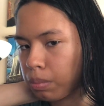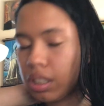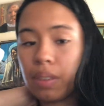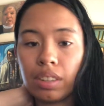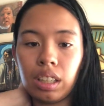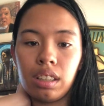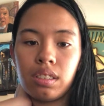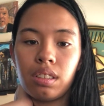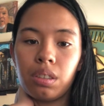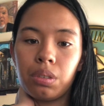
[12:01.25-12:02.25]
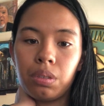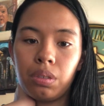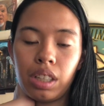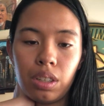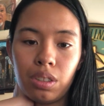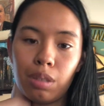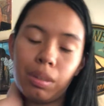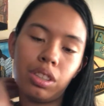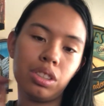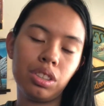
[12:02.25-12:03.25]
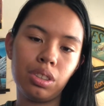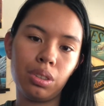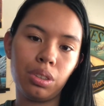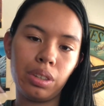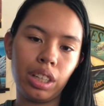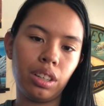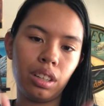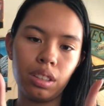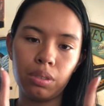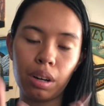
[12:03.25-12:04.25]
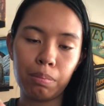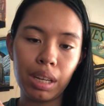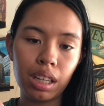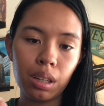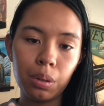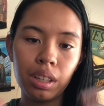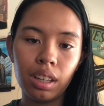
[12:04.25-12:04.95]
Stephanie. So thank you so much to the creator of Rotten Mango.